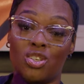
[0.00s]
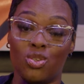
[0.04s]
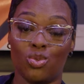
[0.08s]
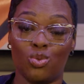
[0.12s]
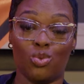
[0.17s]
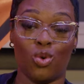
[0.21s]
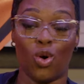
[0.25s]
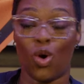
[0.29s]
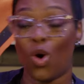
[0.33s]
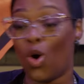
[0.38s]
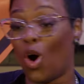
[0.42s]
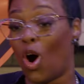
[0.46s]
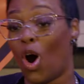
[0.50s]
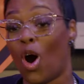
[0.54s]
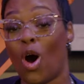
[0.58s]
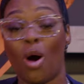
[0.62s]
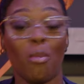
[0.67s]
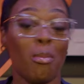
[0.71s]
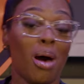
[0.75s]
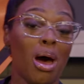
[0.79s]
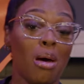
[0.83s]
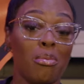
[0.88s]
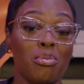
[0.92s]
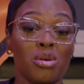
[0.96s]
you, oh,
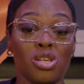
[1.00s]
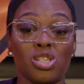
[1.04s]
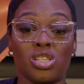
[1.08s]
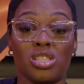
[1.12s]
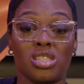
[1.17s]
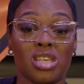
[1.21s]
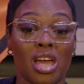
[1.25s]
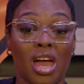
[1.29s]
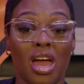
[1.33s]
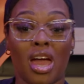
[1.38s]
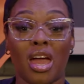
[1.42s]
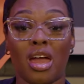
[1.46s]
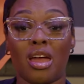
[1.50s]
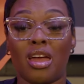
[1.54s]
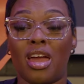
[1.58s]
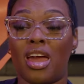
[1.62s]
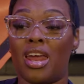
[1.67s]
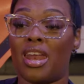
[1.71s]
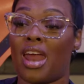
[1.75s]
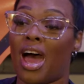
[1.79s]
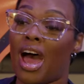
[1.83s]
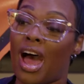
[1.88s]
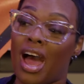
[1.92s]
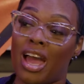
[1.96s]
all my bitches came
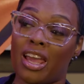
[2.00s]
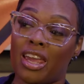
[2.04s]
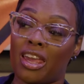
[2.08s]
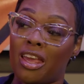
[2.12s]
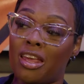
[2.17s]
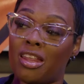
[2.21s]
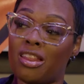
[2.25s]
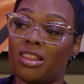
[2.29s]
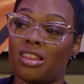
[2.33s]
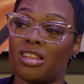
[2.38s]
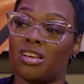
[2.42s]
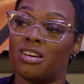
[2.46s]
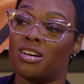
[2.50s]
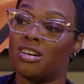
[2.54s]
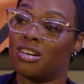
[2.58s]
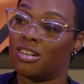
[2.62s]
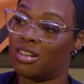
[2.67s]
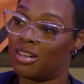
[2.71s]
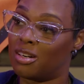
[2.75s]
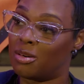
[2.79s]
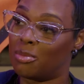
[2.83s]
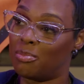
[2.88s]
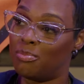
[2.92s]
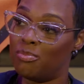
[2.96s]
and I get
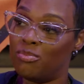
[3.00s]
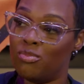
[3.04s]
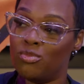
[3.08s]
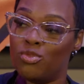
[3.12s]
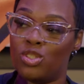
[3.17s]
the